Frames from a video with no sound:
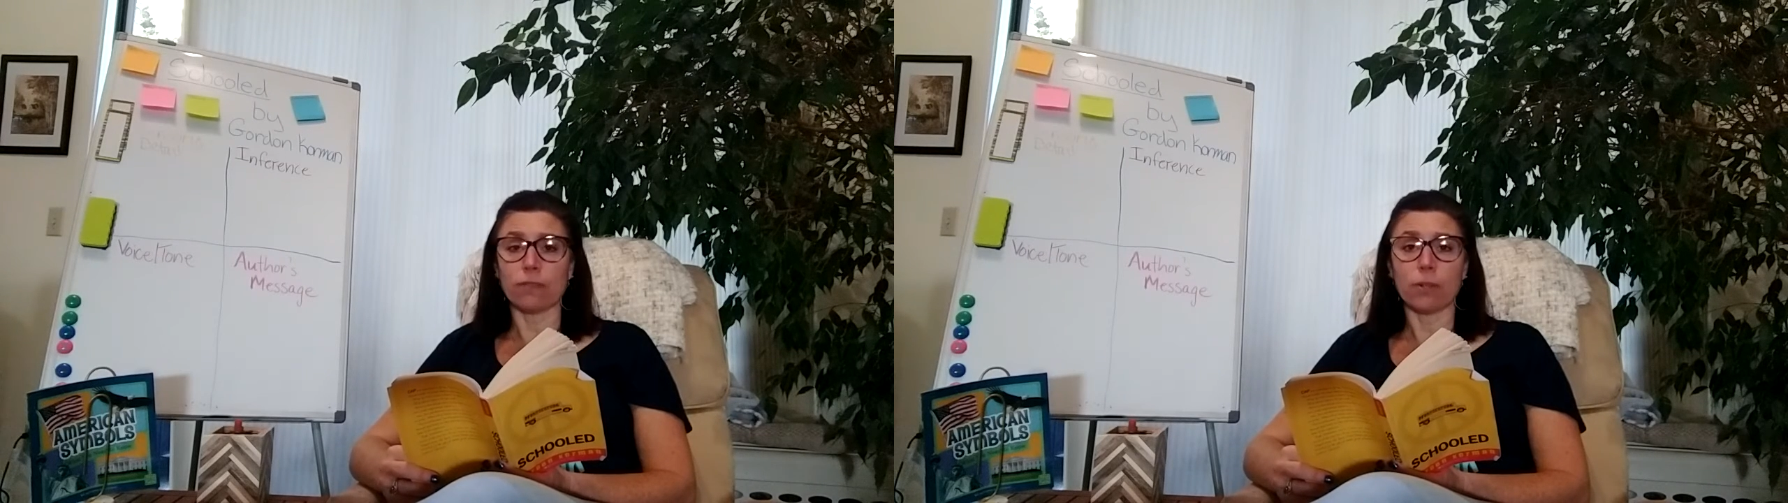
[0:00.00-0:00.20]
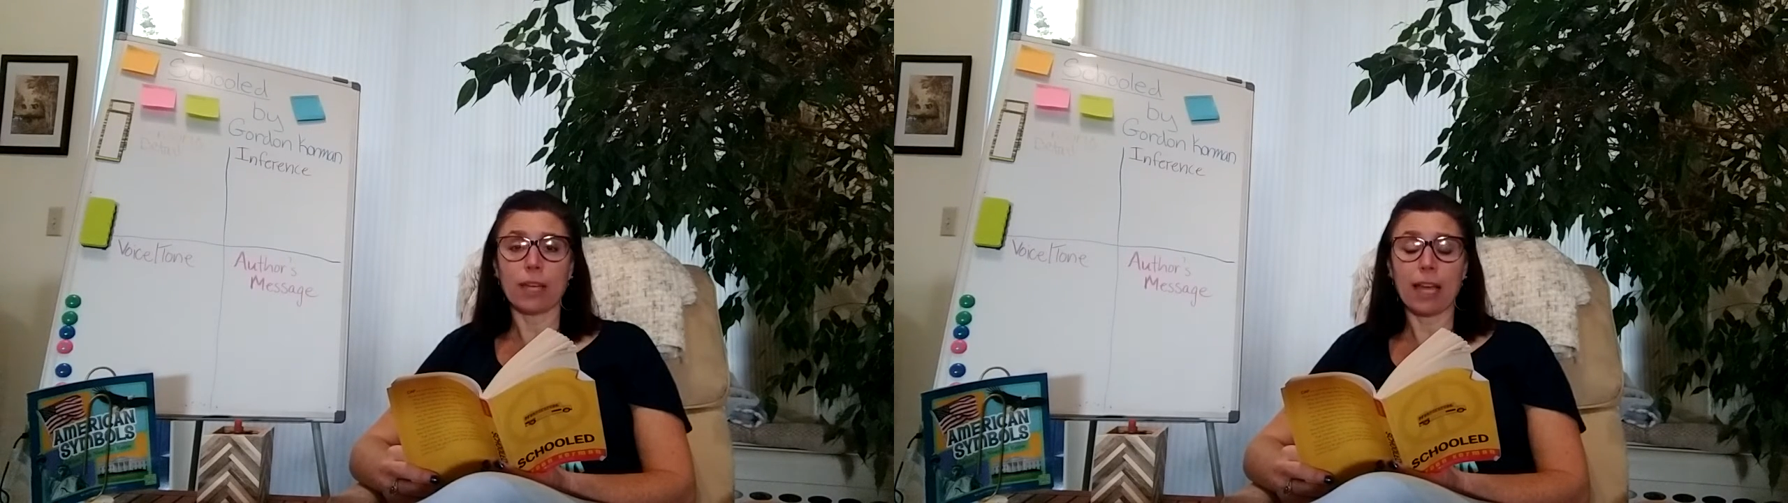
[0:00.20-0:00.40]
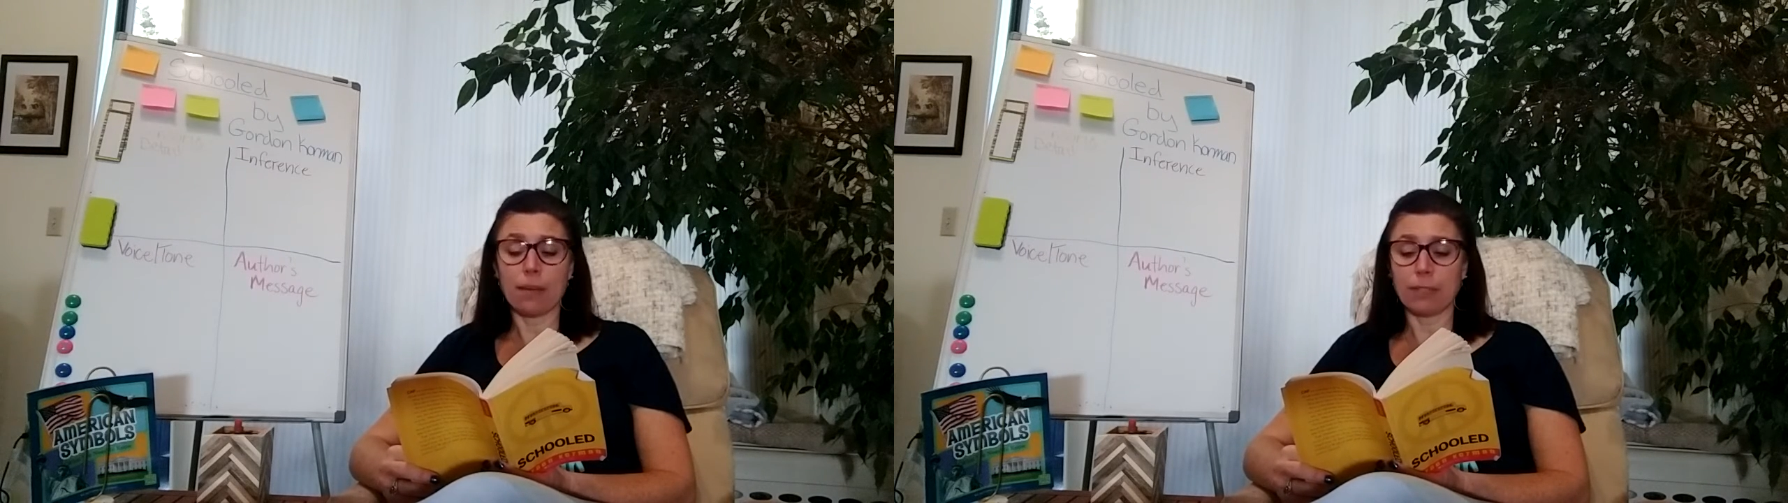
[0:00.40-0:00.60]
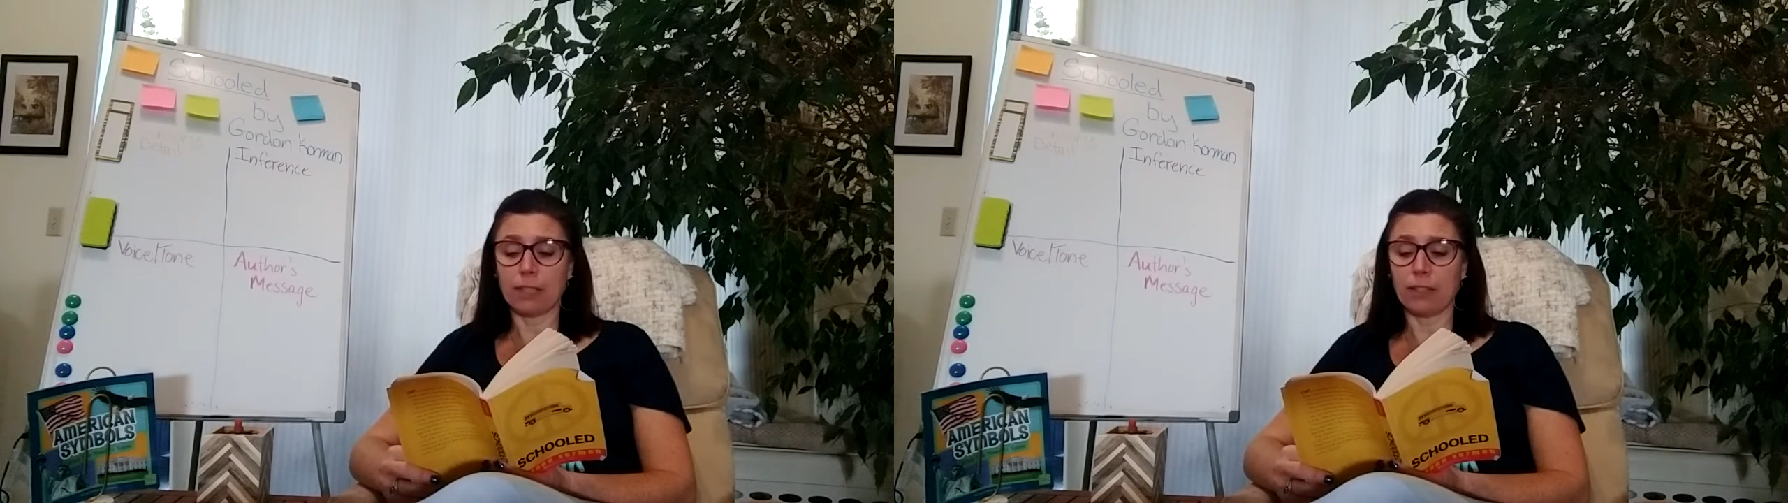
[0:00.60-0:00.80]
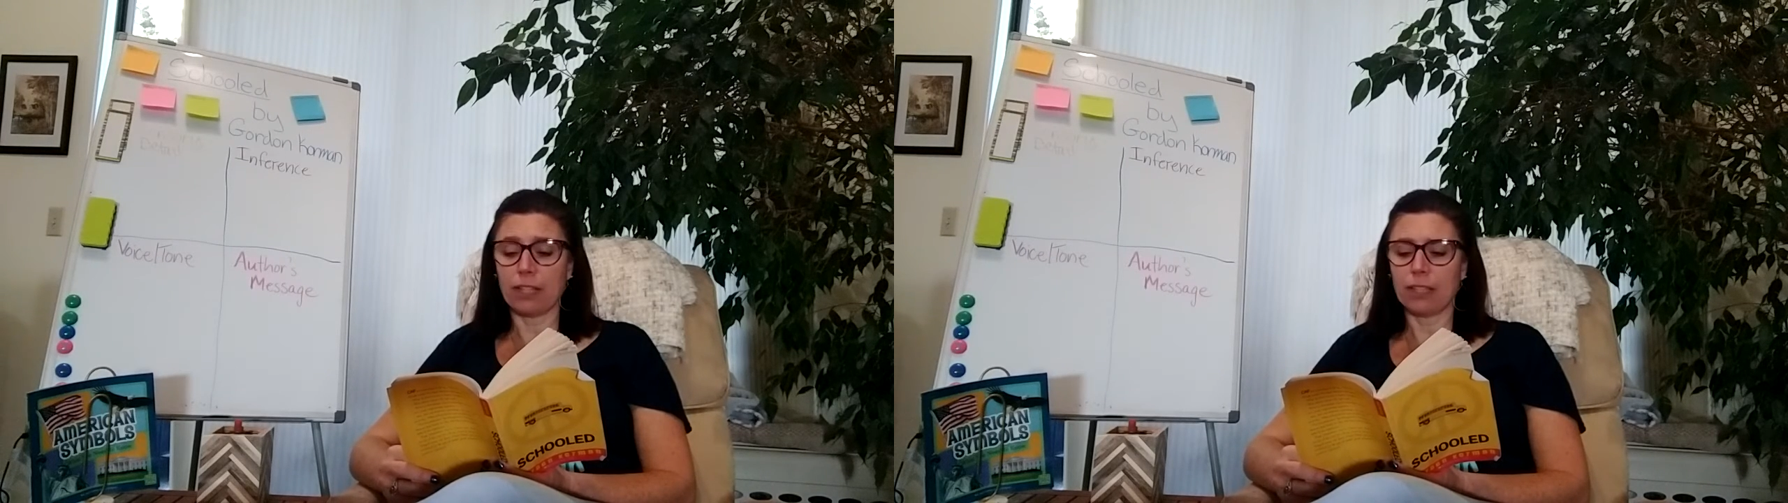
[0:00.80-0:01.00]
your
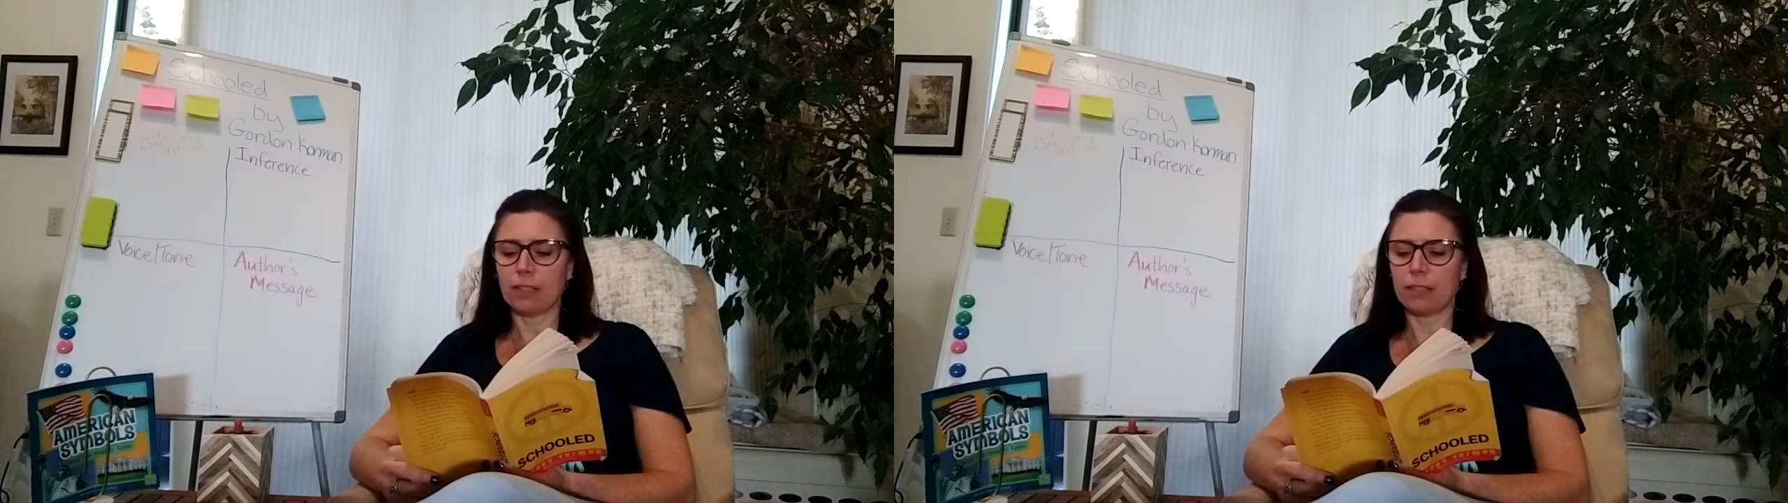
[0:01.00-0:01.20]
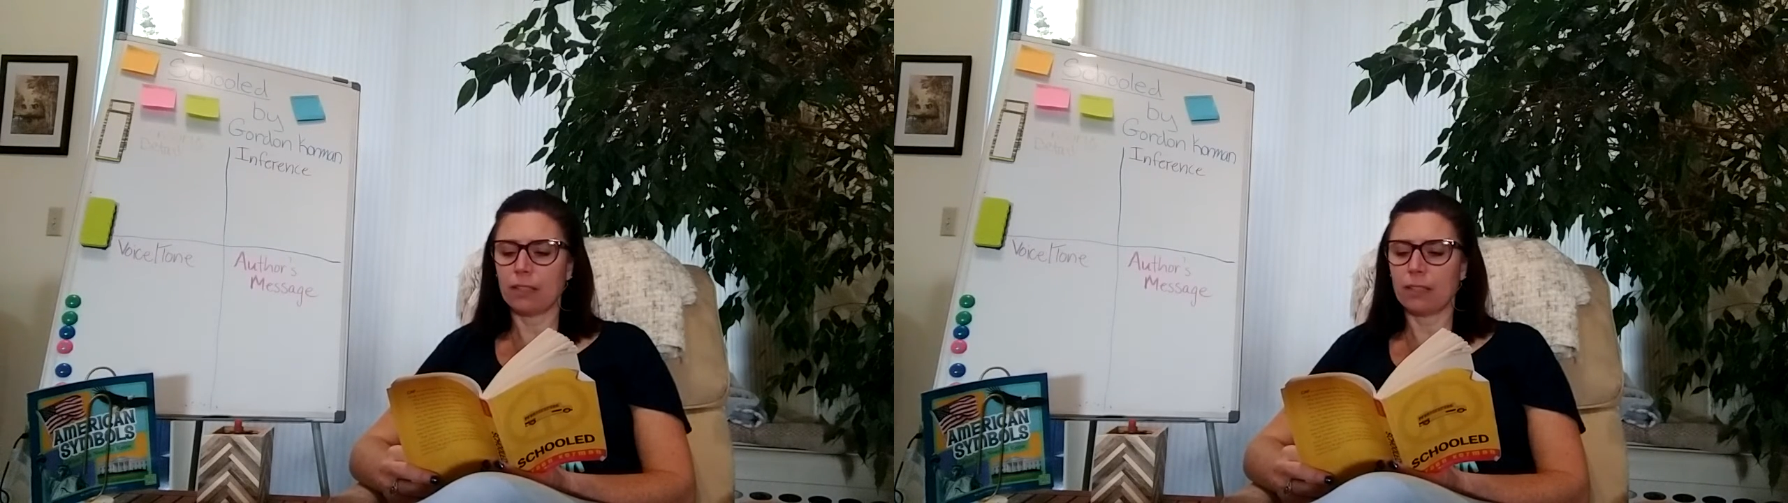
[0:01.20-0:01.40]
vocabulary.